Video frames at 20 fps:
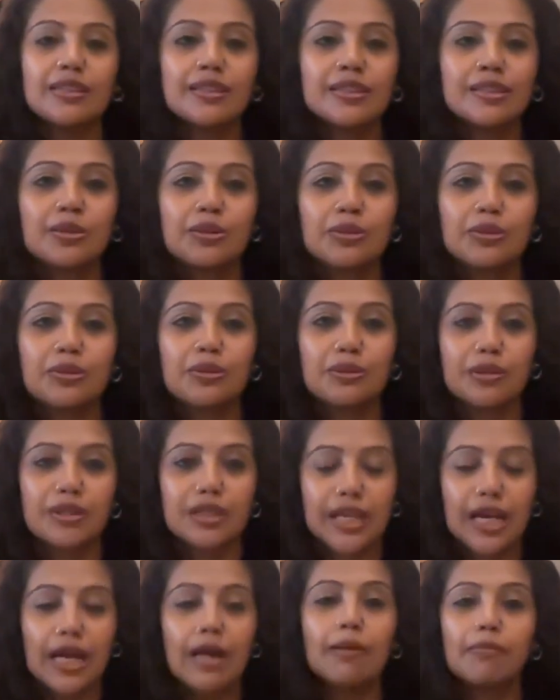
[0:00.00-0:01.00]
So
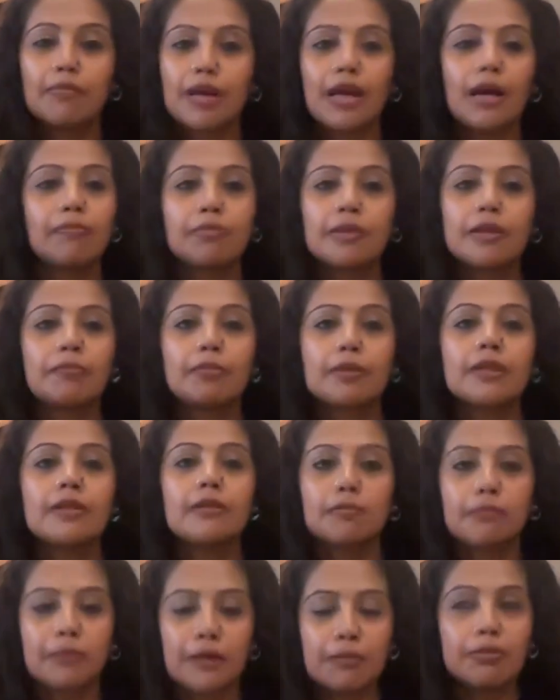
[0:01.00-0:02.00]
yeah, people
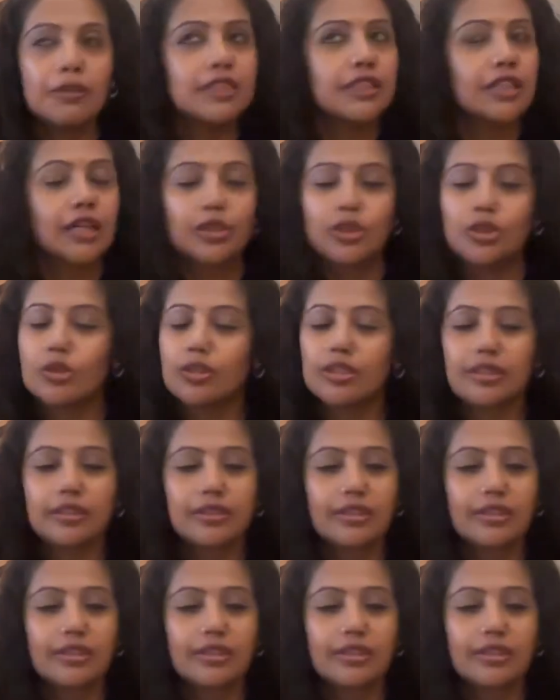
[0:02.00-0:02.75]
judge you all